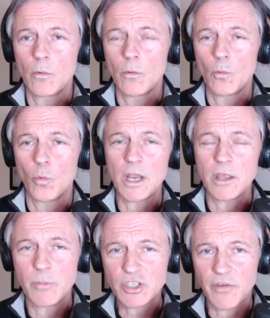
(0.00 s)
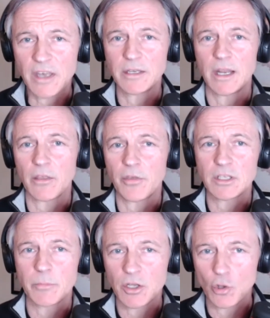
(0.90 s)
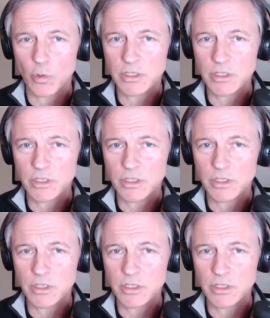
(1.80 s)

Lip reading: One of the most fascinating things about your